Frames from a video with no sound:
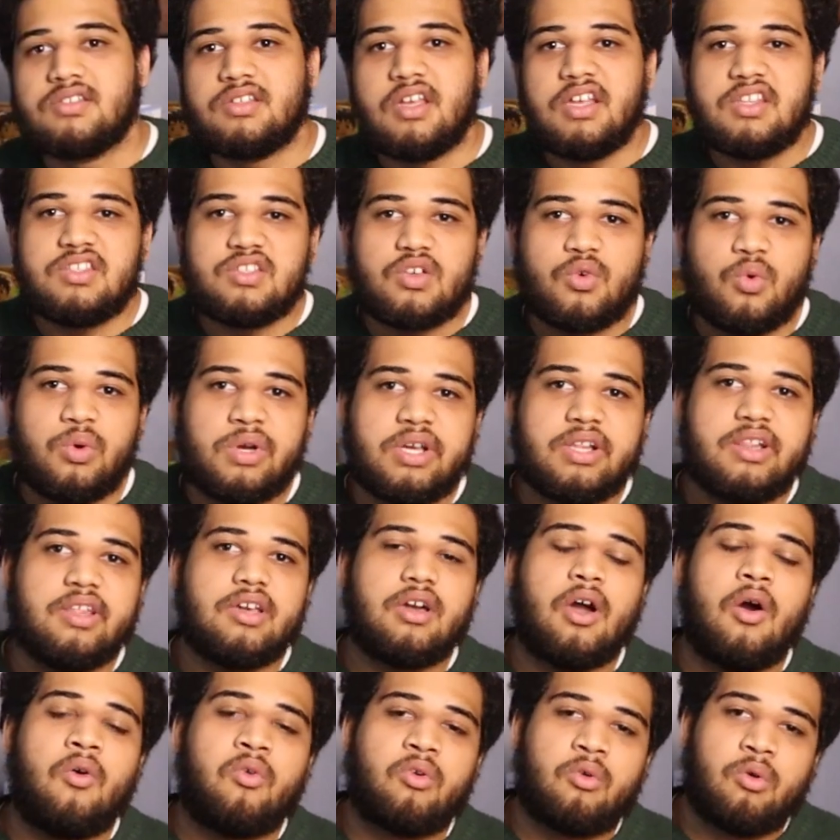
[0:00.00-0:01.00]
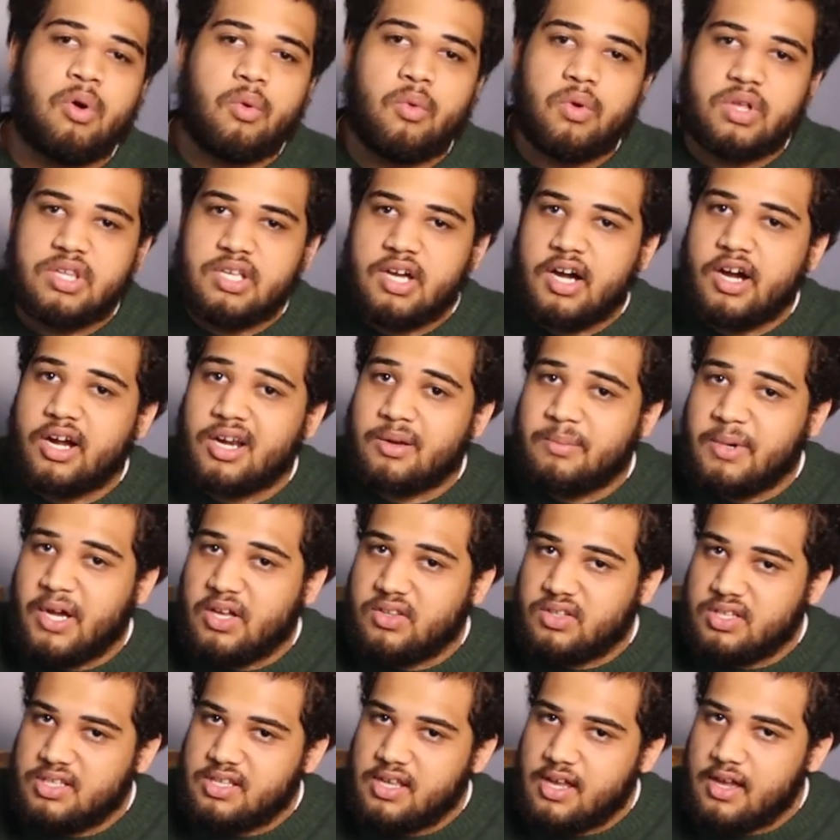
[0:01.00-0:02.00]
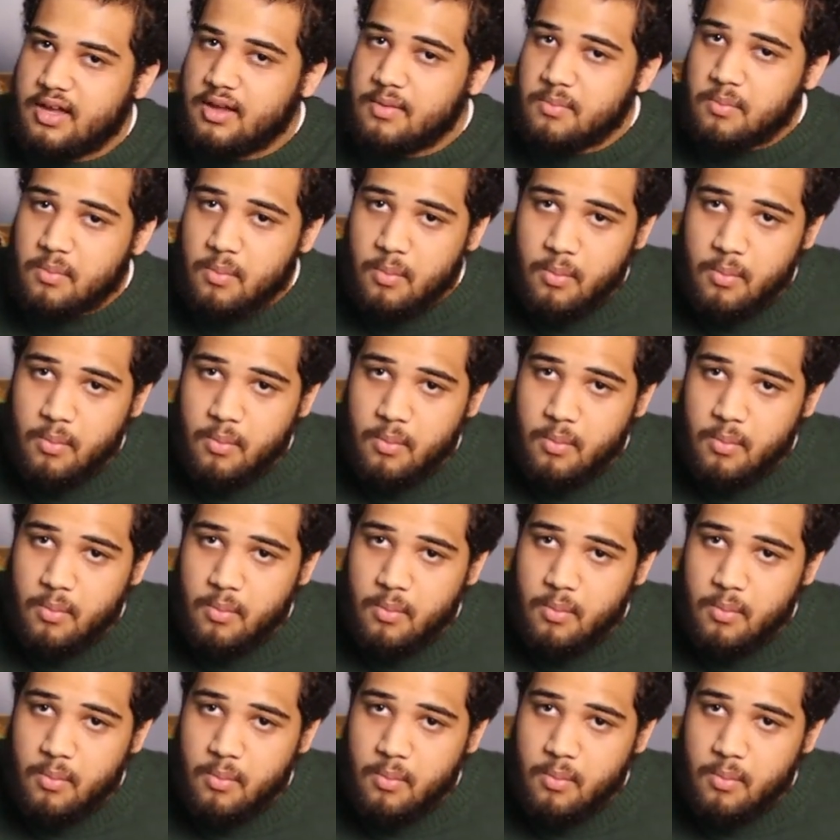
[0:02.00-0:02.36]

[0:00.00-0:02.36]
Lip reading: So let's quickly go over what we talked about today.